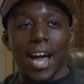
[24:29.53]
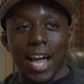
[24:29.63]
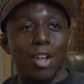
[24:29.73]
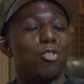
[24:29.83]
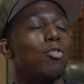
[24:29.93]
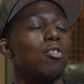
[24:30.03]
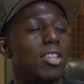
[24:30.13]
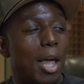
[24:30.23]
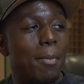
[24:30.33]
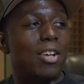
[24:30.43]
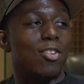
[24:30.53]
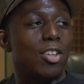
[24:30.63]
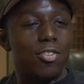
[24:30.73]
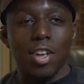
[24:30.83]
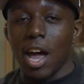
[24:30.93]
I got you. That makes
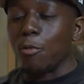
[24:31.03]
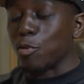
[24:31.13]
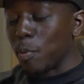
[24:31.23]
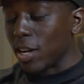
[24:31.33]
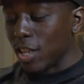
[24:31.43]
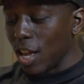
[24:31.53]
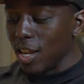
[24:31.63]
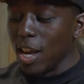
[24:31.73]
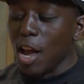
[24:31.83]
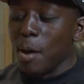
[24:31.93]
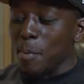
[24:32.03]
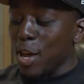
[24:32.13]
sense. I respect that. But